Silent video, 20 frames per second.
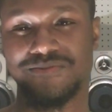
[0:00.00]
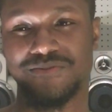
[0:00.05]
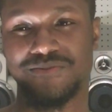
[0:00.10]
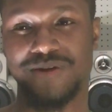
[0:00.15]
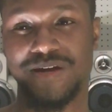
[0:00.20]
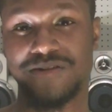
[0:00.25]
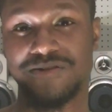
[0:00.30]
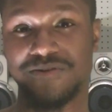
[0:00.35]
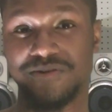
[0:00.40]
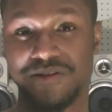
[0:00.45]

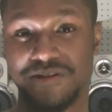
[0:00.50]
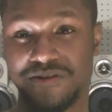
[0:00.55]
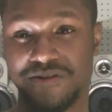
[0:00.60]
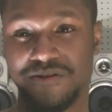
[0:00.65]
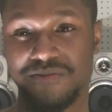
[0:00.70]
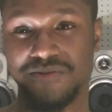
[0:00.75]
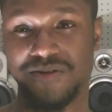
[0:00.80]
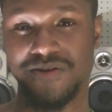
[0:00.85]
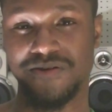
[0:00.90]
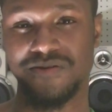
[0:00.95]
by doing a
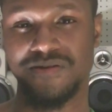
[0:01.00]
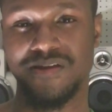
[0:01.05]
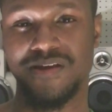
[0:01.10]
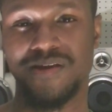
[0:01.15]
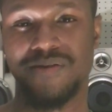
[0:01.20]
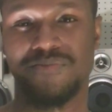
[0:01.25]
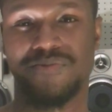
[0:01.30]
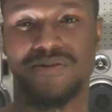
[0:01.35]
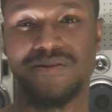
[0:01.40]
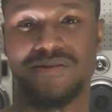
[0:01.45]
low blow.
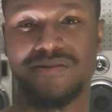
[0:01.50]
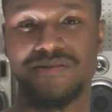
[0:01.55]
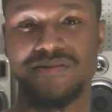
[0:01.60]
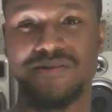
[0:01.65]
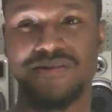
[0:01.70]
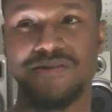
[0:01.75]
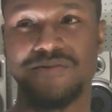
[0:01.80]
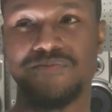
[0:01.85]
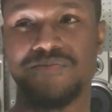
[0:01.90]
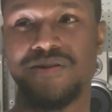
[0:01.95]
But
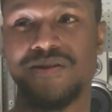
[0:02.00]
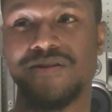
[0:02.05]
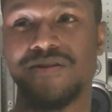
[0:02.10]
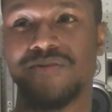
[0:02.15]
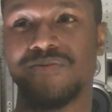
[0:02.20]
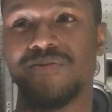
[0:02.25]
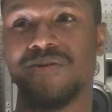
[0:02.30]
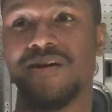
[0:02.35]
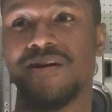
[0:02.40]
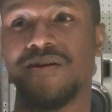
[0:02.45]
him being
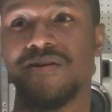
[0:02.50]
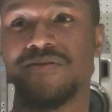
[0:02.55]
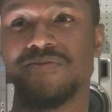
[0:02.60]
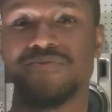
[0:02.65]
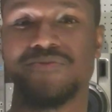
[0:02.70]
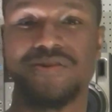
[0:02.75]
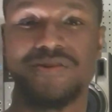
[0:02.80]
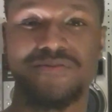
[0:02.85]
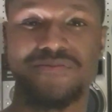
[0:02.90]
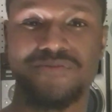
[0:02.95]

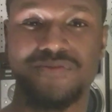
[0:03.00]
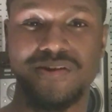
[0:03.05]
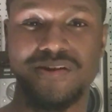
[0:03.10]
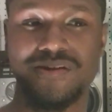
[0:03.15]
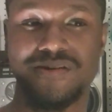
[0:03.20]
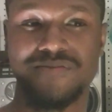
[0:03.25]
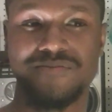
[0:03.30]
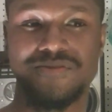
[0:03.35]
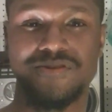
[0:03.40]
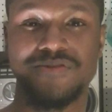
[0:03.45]
around Ric
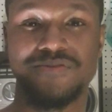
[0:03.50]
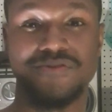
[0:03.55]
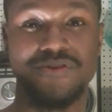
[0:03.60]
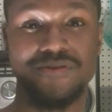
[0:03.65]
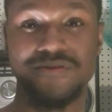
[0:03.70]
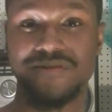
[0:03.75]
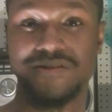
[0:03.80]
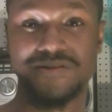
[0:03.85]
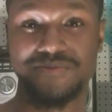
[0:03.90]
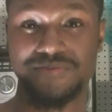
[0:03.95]
Flair, the
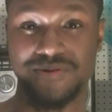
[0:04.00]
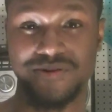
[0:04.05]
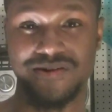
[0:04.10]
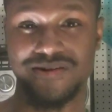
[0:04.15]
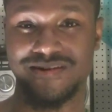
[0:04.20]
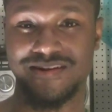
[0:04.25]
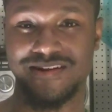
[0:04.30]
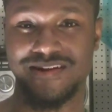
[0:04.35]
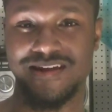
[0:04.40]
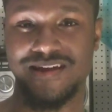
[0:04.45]
dirtiest player
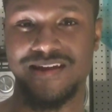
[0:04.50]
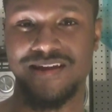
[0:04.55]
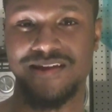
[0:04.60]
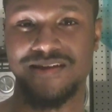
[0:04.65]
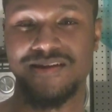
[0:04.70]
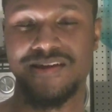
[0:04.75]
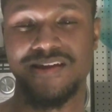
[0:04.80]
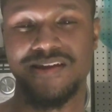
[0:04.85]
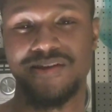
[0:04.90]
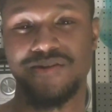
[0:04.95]
in the
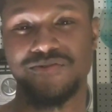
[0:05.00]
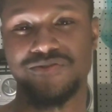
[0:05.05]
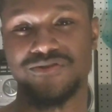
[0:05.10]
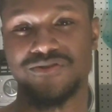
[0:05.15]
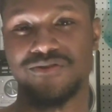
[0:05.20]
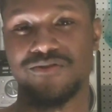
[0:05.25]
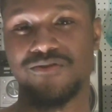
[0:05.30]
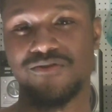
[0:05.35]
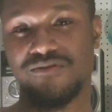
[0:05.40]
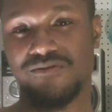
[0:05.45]
game, it was
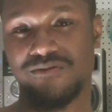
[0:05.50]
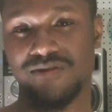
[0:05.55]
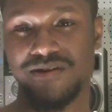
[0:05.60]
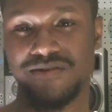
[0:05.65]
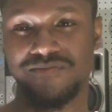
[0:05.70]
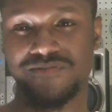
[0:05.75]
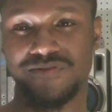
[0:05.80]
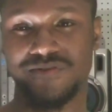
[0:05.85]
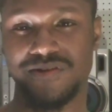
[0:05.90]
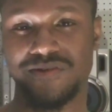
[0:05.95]
a cool
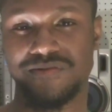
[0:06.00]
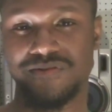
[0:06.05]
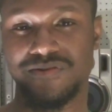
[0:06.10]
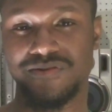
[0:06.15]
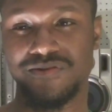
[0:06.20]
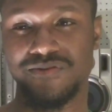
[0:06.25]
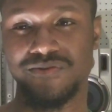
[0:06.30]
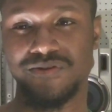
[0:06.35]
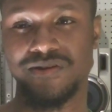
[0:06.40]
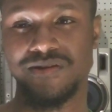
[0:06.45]
way for him to
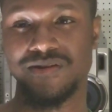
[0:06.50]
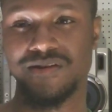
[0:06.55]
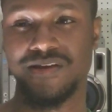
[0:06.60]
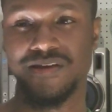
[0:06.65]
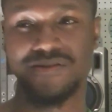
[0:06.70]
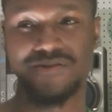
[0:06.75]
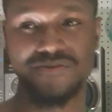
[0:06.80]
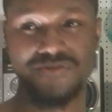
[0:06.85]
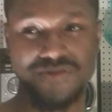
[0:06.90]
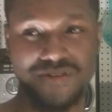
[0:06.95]
do it.
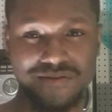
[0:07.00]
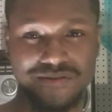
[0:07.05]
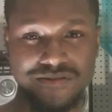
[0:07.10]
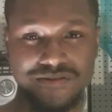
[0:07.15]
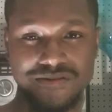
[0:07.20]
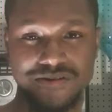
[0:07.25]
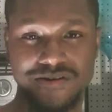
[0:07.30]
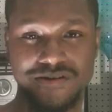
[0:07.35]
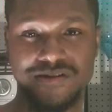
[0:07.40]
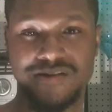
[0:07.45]
Do something
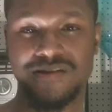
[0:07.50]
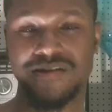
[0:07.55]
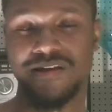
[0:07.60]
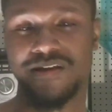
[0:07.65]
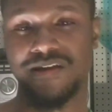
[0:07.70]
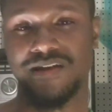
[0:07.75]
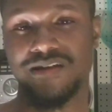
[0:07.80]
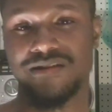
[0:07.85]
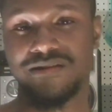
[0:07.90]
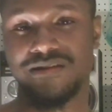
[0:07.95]
dirty
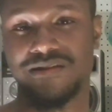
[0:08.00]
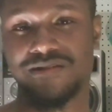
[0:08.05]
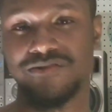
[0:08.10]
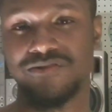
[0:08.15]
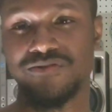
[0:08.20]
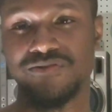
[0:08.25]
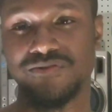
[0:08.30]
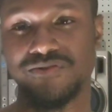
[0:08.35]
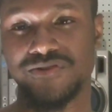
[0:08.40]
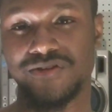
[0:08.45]
and
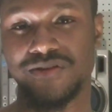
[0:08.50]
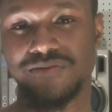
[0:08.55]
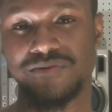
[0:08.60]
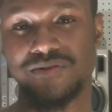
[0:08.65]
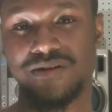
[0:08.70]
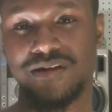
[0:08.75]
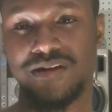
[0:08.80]
do something